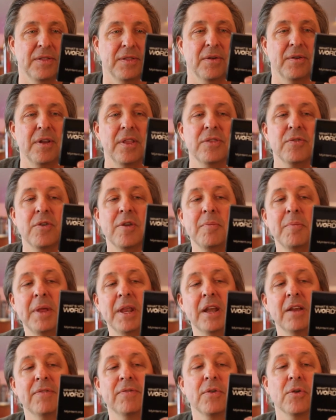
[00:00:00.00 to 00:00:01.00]
33
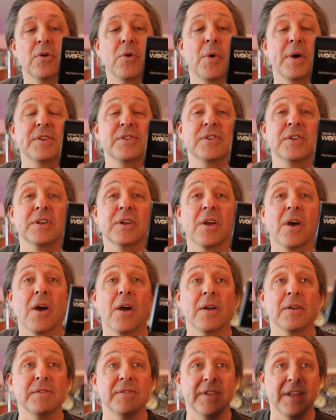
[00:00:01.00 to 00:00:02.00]
meaningful question
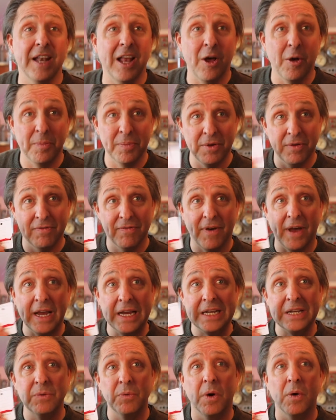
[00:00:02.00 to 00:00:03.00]
cards that help you
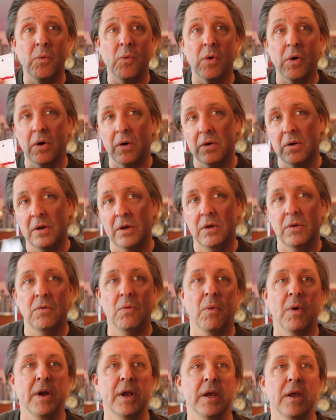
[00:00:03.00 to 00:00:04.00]
find what word you'd
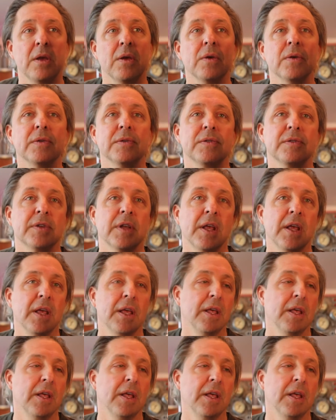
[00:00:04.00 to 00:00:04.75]
want to use.